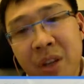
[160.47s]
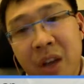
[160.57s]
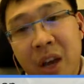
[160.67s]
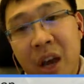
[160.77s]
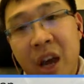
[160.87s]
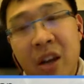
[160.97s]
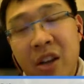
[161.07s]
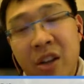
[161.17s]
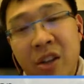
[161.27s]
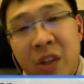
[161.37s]
and this
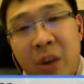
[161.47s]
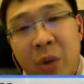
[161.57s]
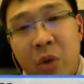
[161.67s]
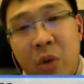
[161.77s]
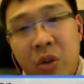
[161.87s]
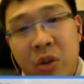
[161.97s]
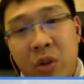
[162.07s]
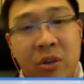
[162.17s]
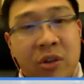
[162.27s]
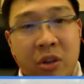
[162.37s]
is how it works. So I'm
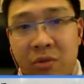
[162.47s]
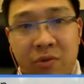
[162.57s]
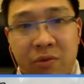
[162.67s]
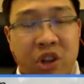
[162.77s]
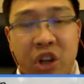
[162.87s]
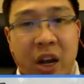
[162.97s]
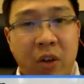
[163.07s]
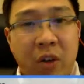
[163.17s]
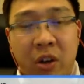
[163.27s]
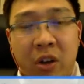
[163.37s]
just fetching out
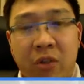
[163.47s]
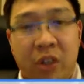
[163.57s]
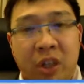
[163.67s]
of the data.